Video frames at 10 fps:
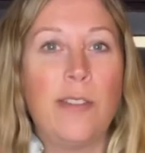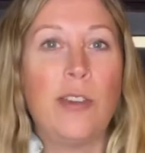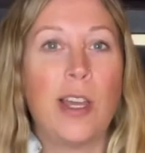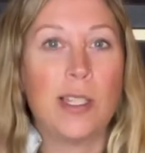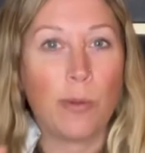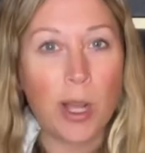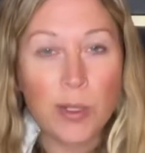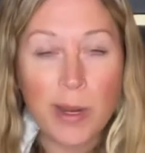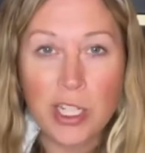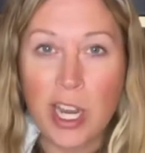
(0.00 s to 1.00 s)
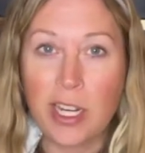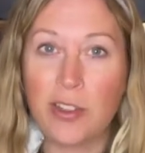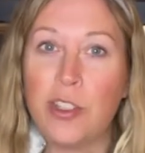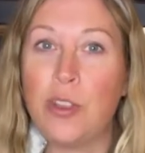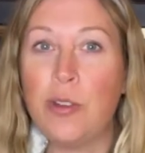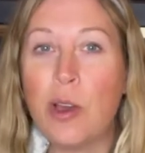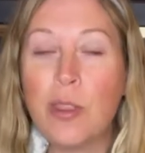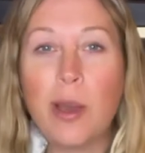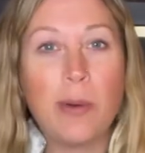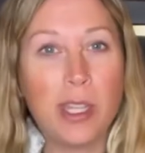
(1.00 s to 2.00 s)
if you guys watch my channel, you know
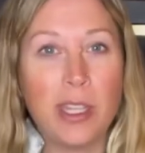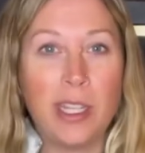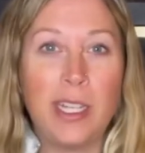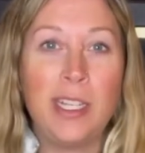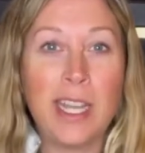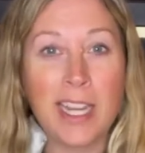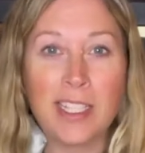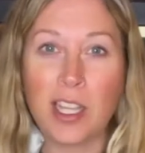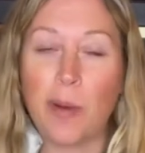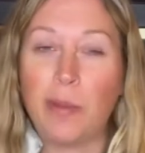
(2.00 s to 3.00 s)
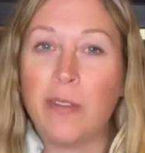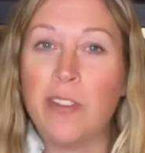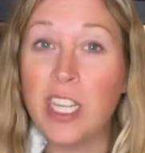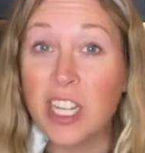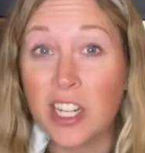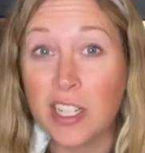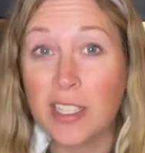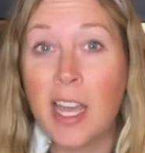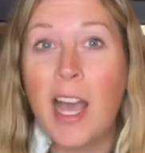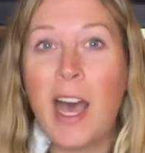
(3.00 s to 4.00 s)
that within the next couple of years,
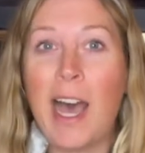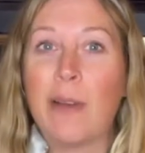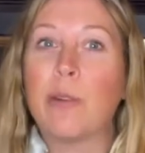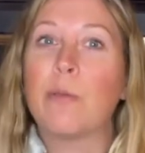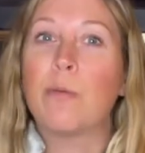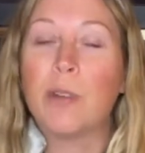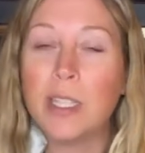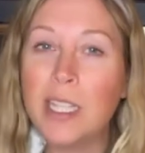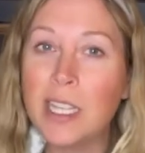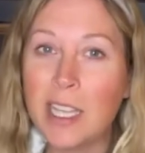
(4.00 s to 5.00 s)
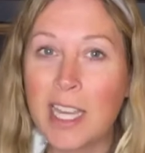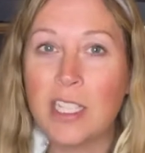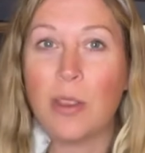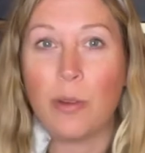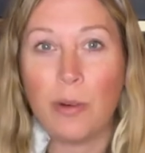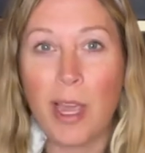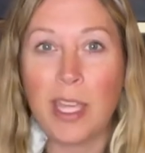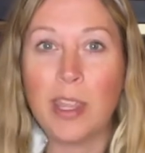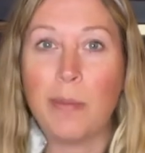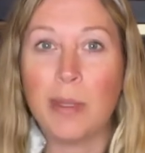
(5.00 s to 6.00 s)
I would really like to through
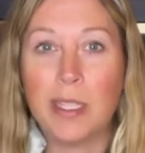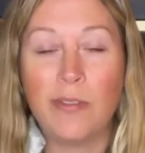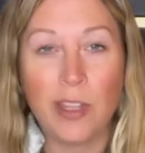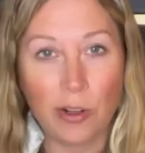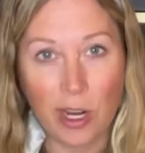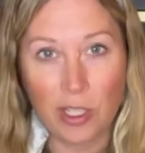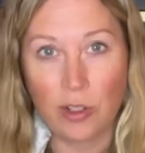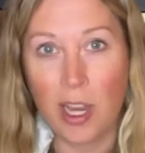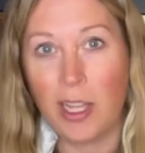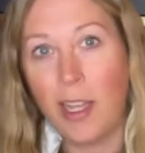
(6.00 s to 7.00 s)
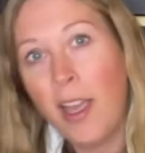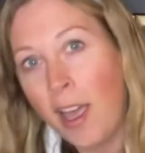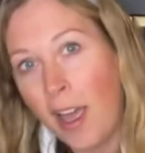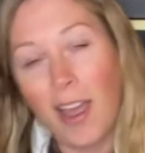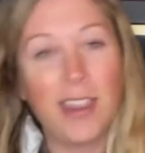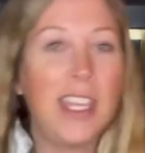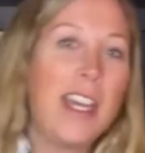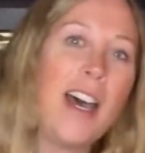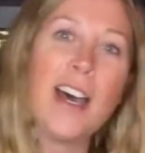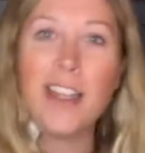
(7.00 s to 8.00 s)
hike the Pacific Crest Trail on
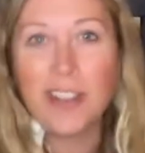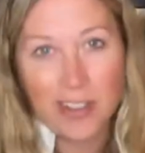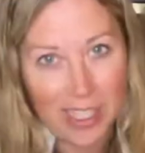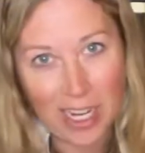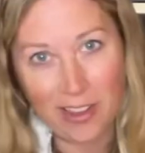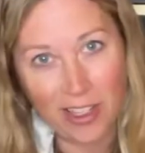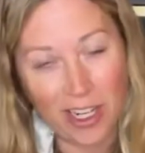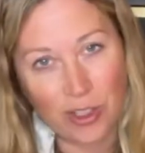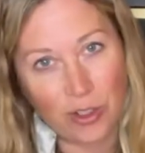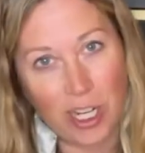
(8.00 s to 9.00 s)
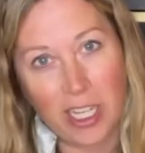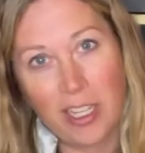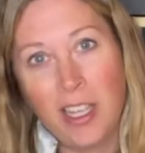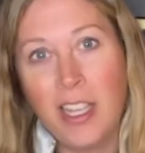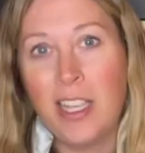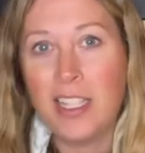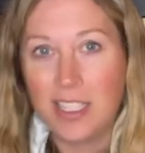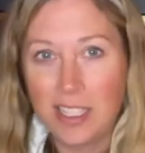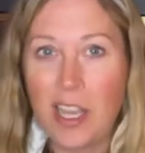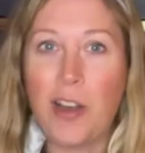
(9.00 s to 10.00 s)
the other side of the country.
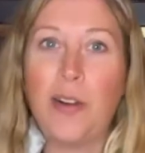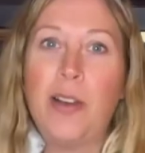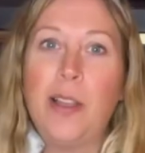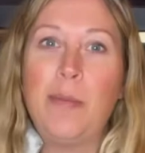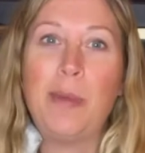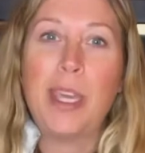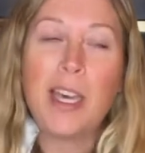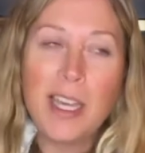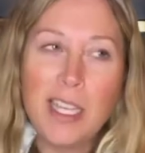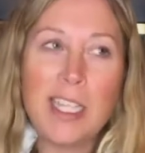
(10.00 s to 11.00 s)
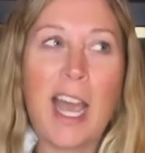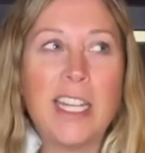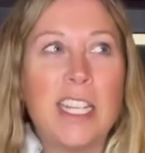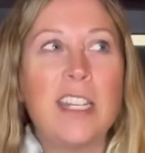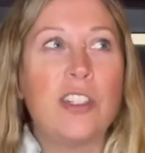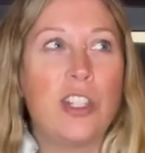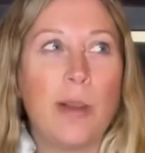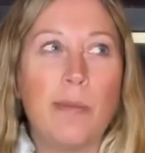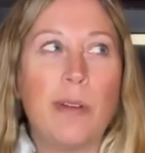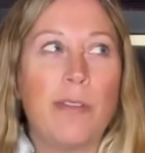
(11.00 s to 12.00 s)
So because I didn't
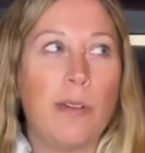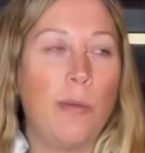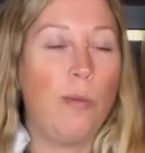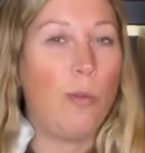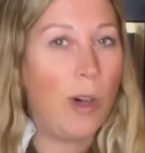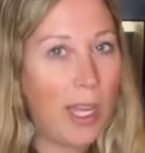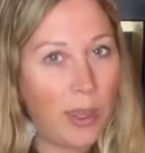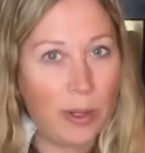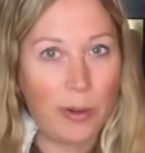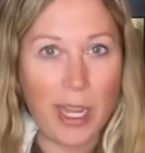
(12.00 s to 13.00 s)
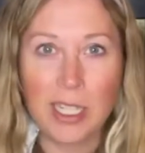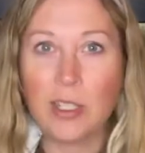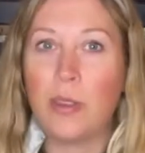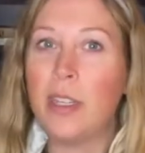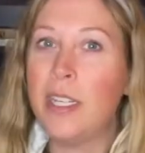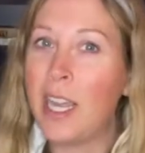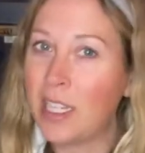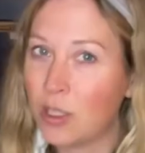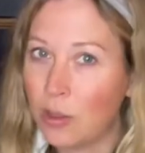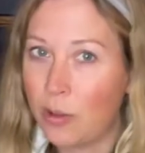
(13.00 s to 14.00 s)
jump from one through hike to the
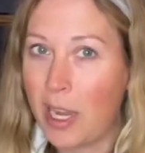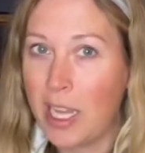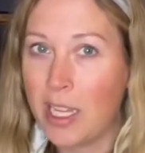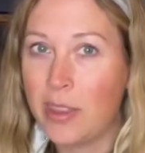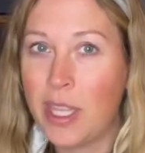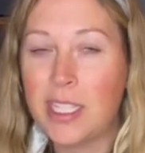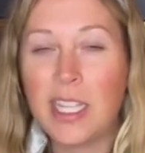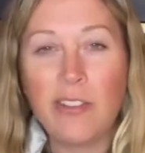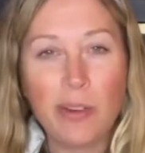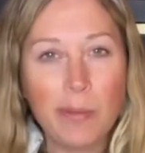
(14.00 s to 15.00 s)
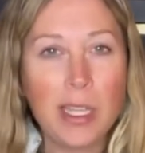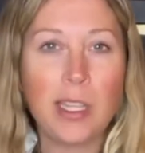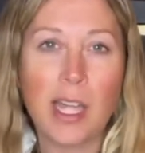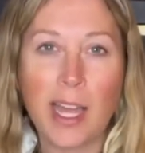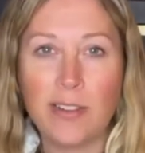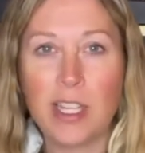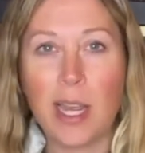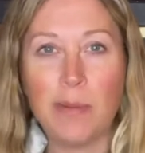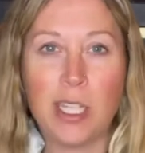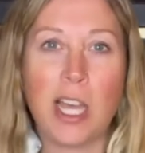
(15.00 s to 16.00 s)
next through hike, that's given me a lot of
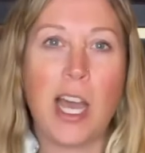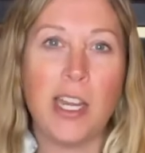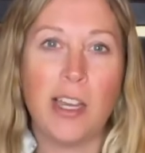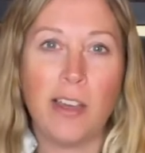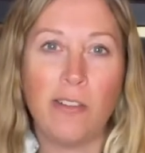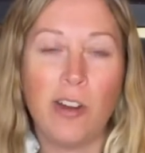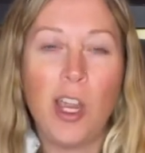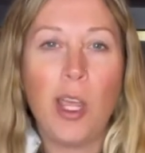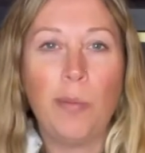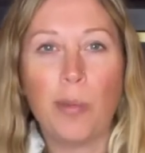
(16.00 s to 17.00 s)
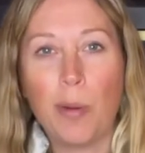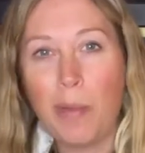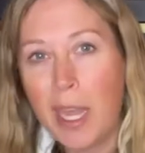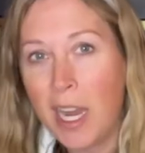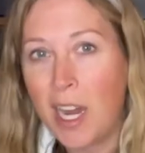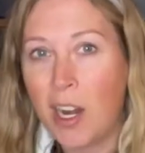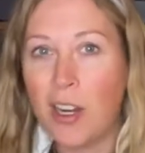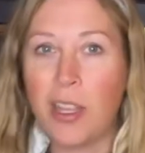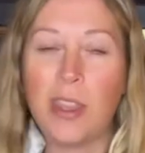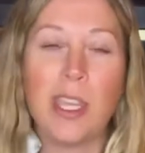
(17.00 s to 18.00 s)
time to kind of prepare
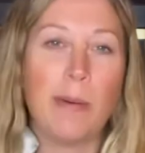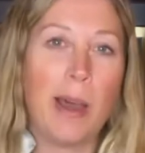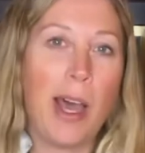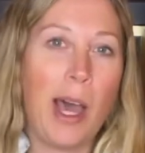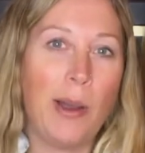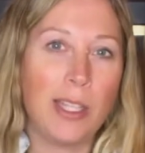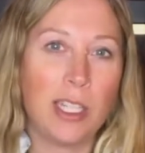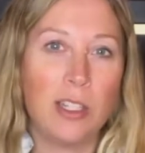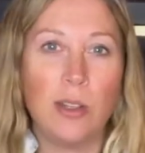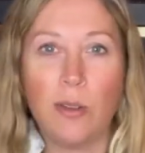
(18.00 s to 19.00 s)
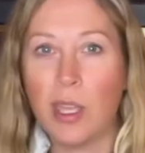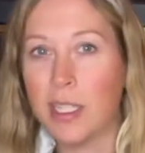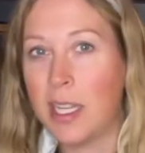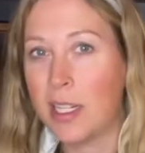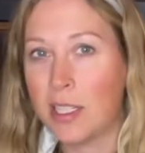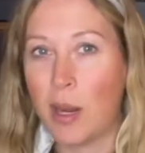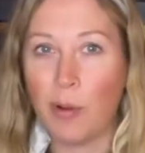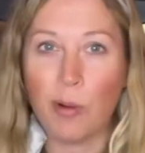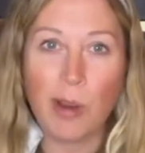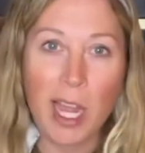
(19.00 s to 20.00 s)
and think about how I'd like to do things next time
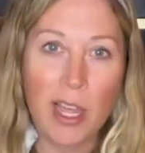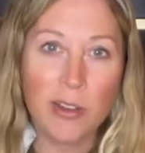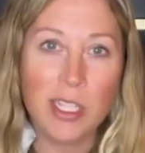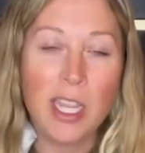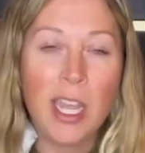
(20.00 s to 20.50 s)
around.